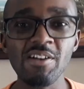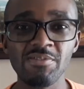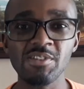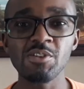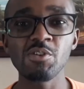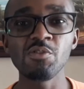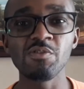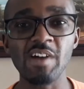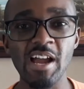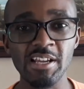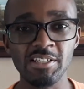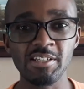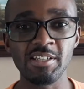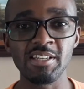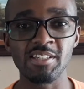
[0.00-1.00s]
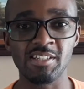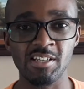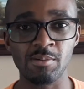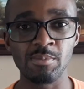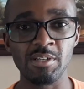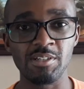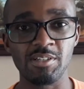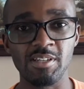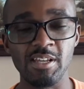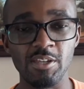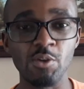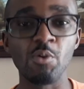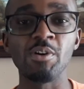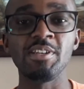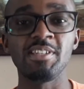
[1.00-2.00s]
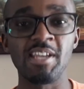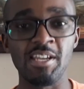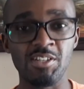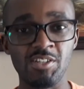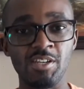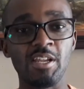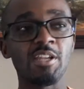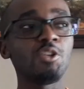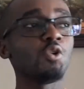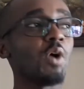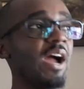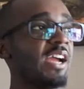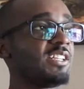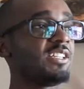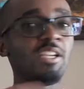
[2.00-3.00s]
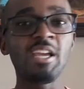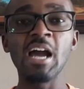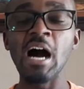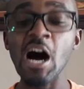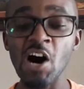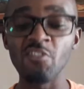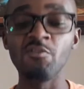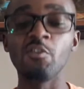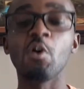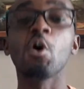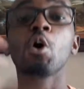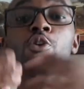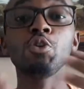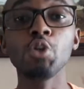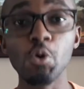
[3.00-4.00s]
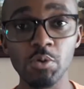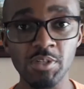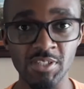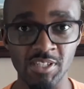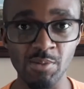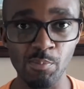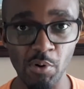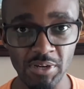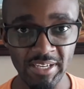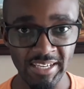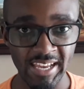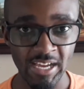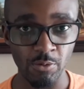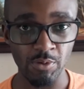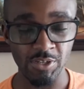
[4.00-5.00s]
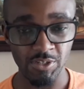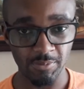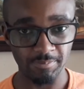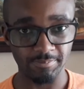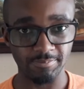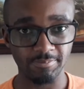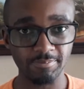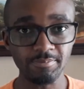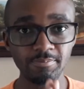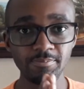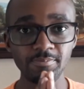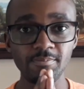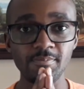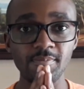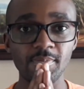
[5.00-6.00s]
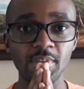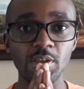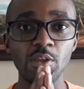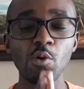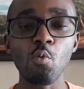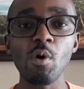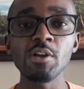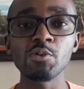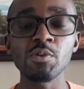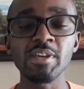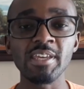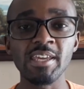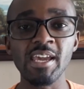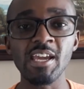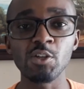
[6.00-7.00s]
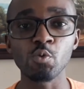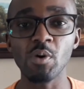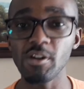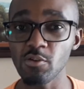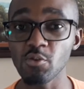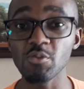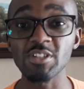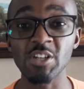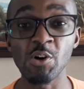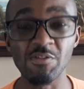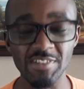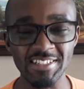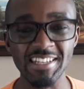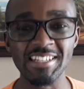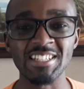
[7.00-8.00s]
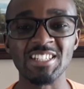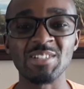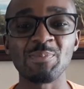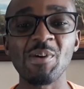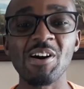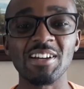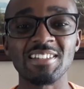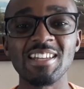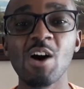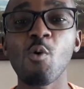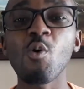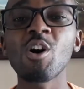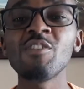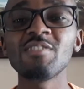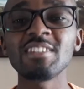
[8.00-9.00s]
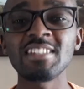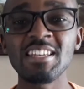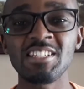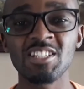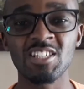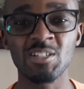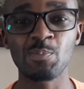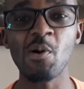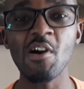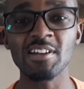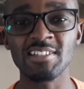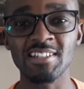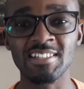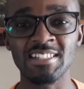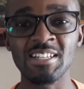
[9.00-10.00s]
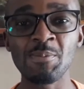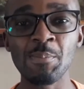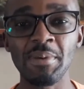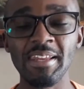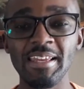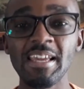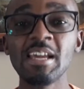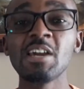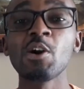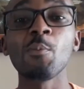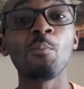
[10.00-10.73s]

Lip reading: After you've actually established that your intention and you actually have noticed the body language, you want to engage what are known as conversation sparks. Now, conversation sparks are simply